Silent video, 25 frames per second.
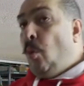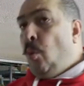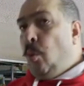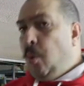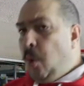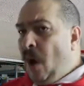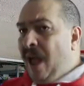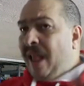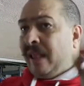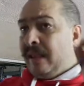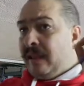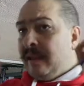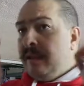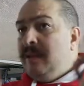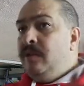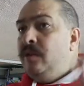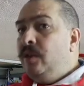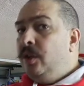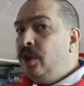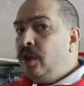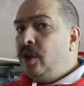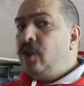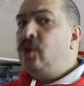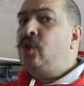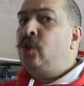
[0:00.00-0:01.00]
Well,
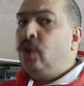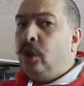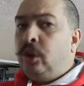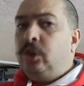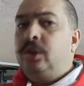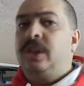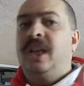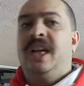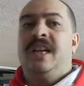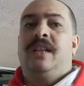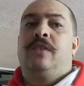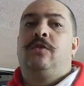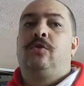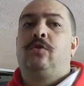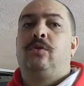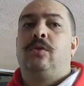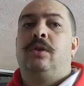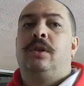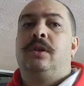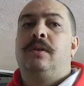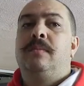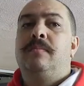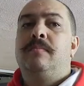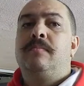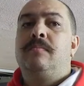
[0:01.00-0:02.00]
short
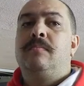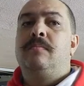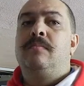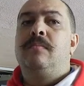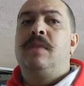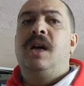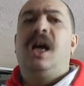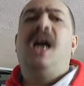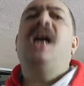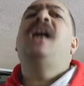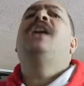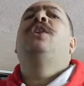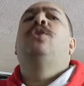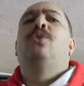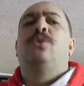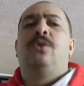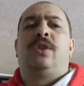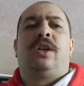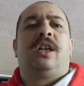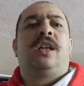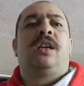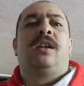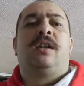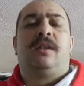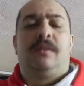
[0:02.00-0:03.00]
answer, I don't
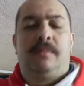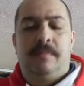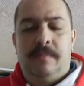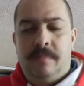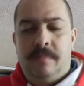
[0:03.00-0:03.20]
care.